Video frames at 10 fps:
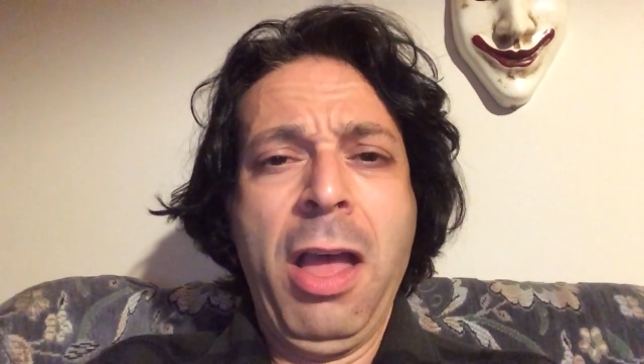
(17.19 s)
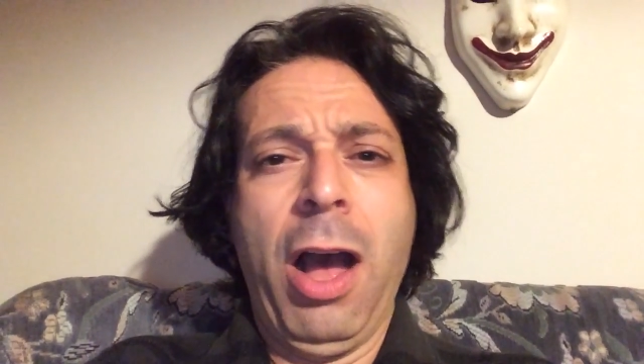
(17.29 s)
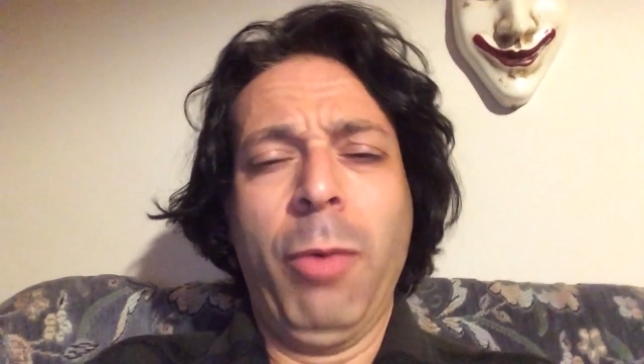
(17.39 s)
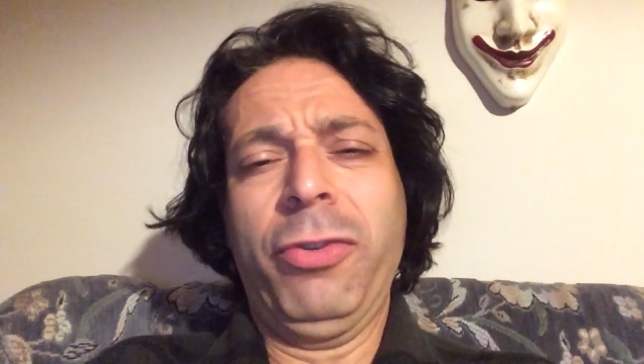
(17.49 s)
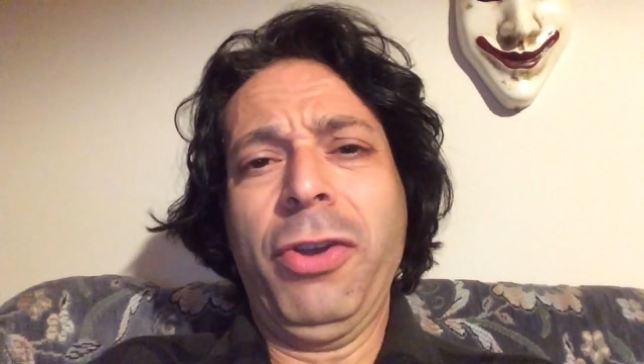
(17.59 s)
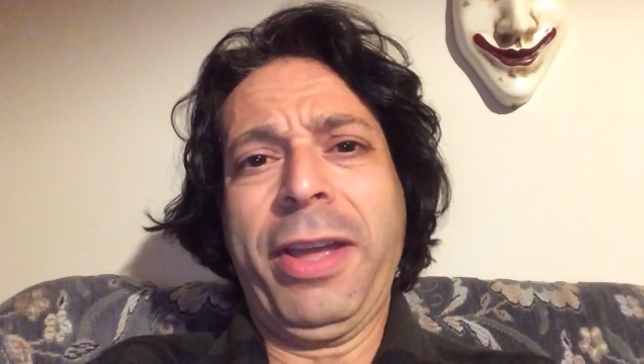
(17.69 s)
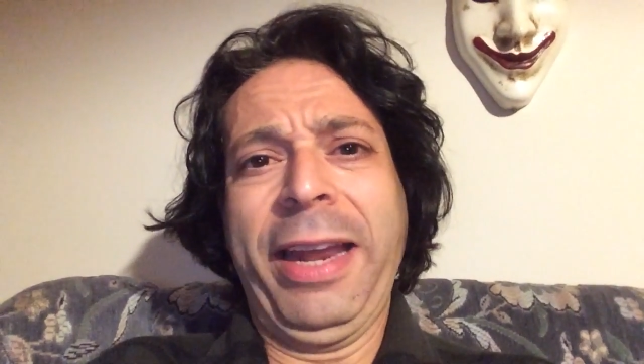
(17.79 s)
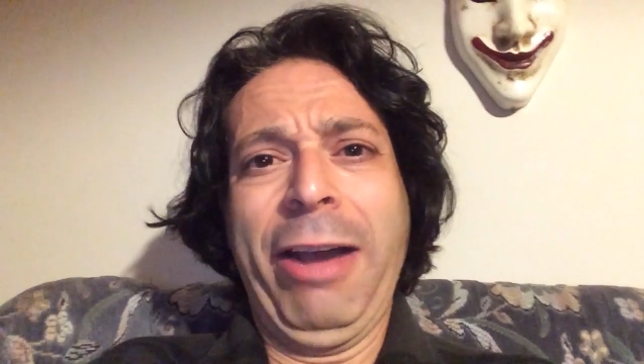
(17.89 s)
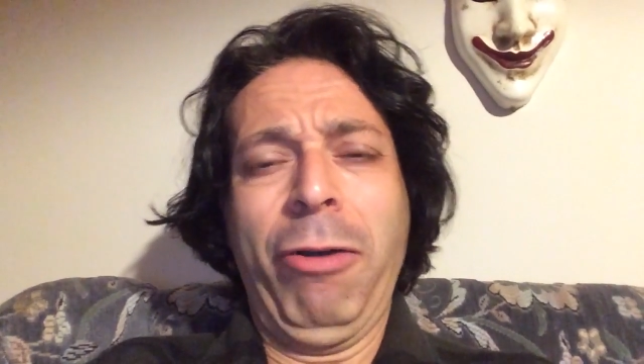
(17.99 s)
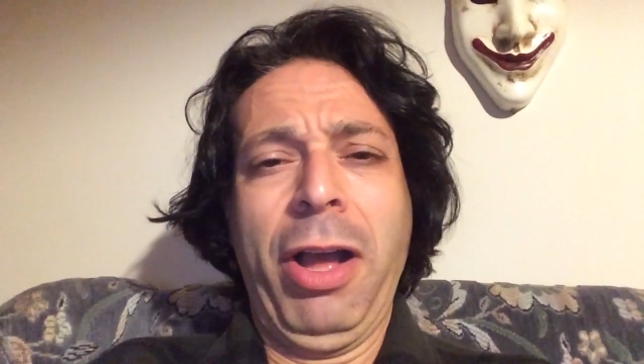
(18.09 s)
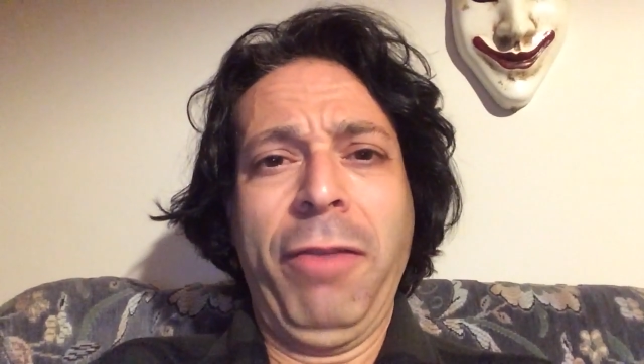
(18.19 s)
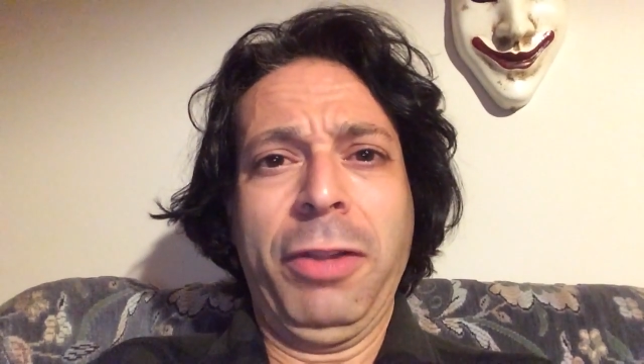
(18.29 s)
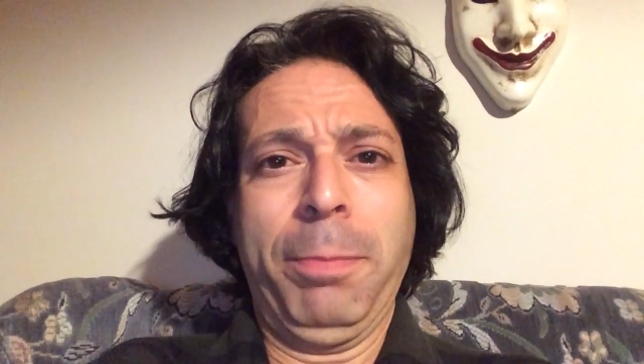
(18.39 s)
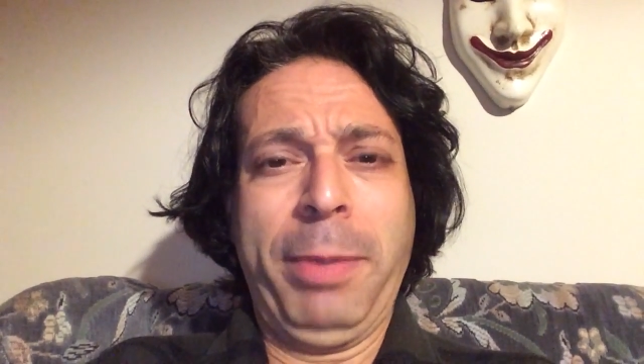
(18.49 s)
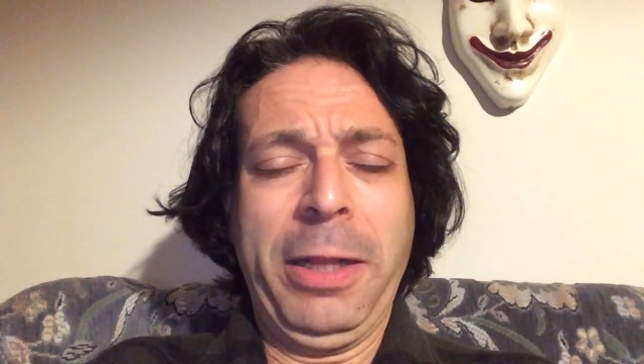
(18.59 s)
I was looking out over
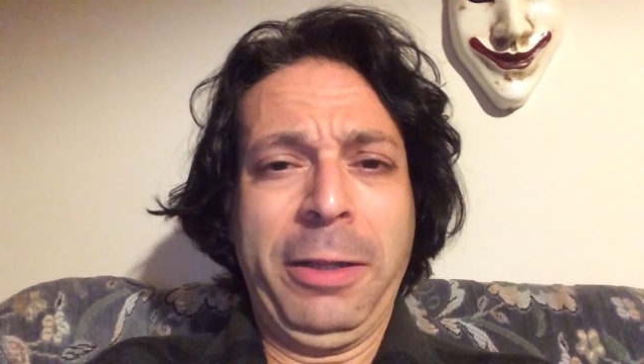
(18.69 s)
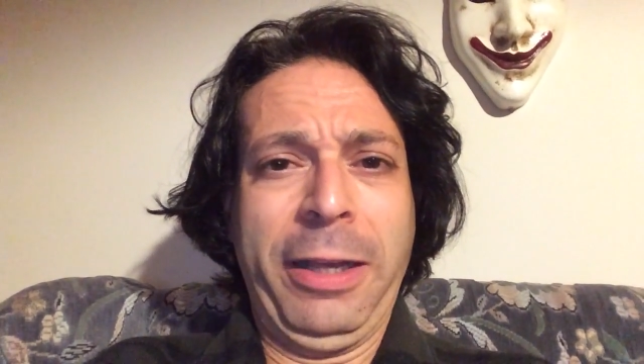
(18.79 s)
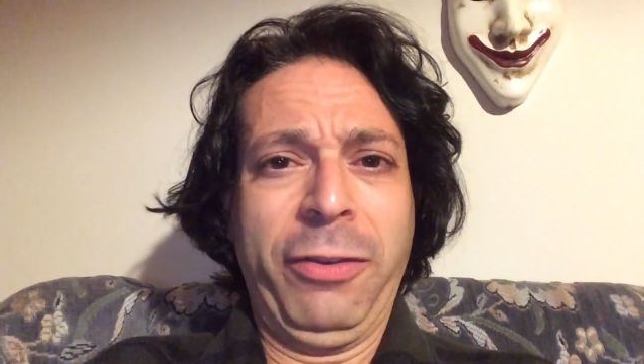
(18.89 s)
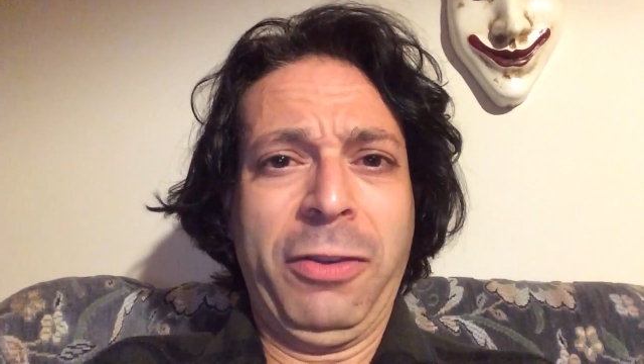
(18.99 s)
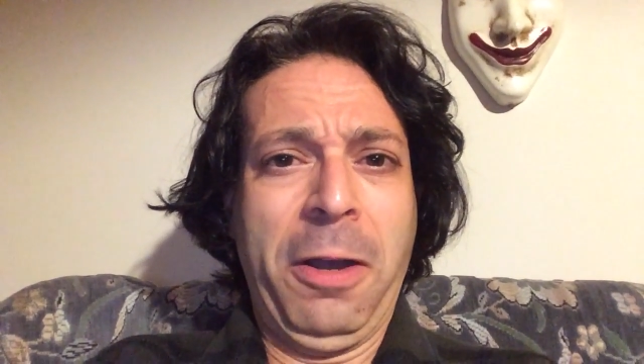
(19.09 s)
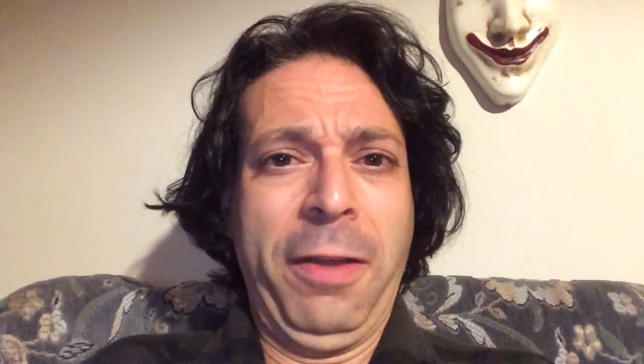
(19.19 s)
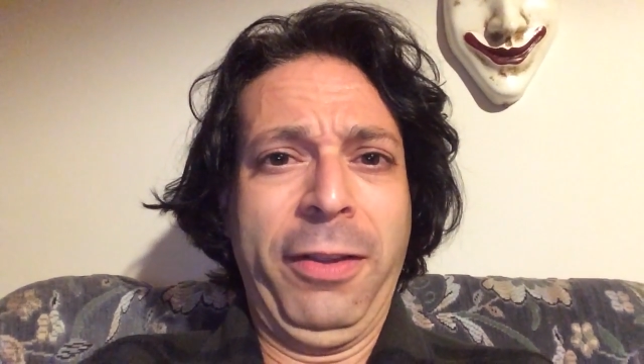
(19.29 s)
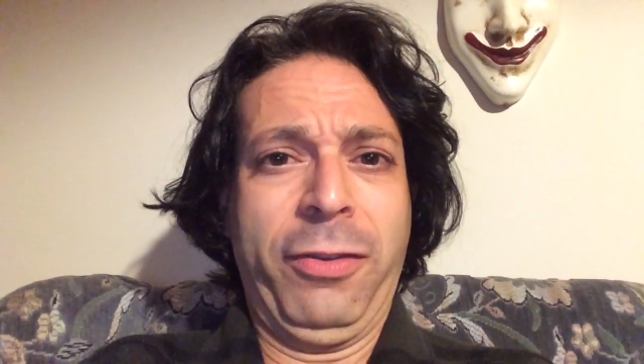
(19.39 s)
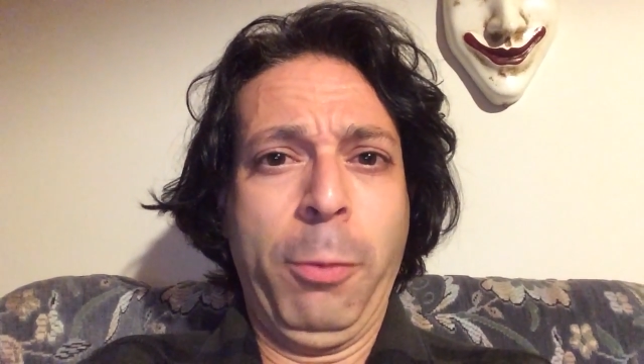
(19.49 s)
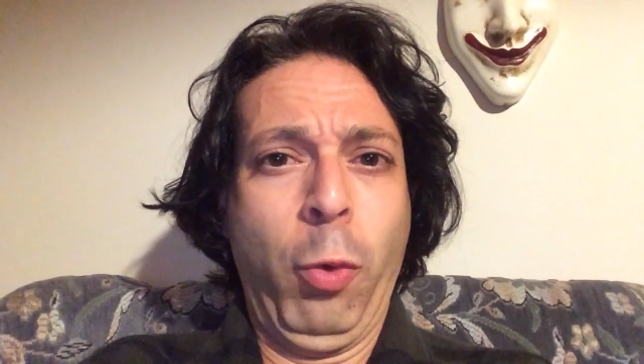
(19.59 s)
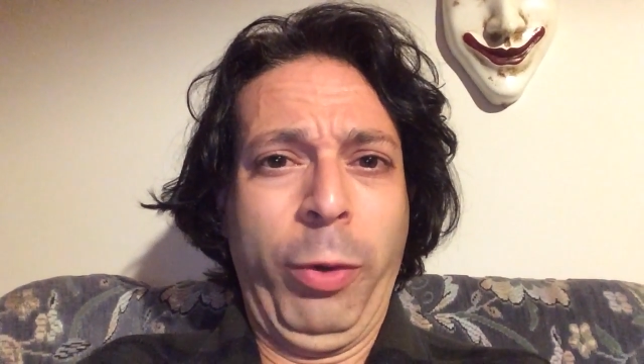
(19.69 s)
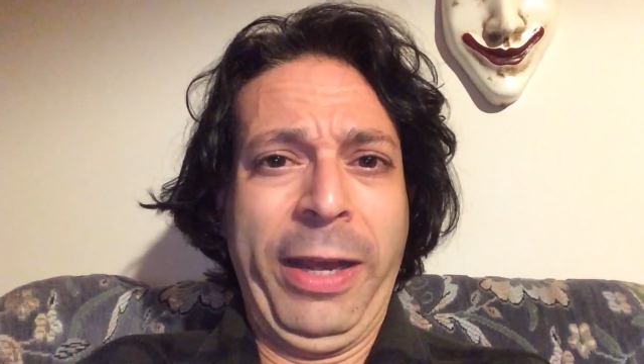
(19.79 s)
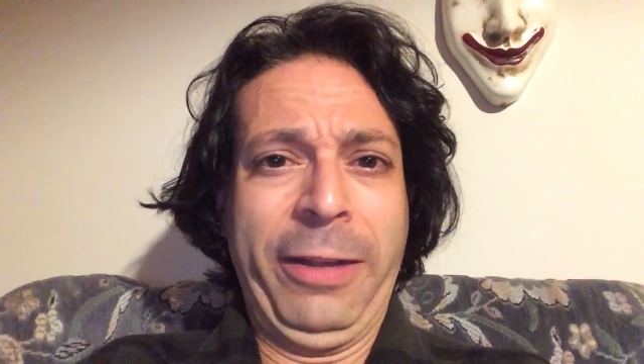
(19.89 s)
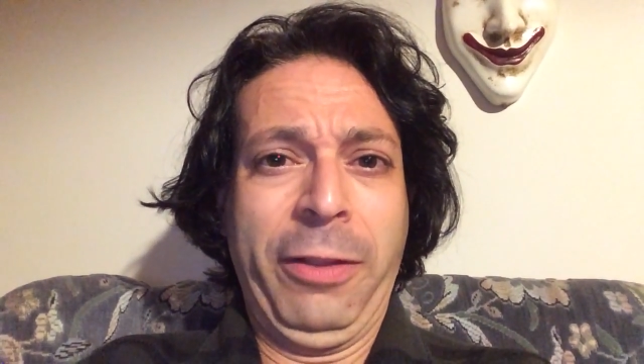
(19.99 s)
the building site this morning,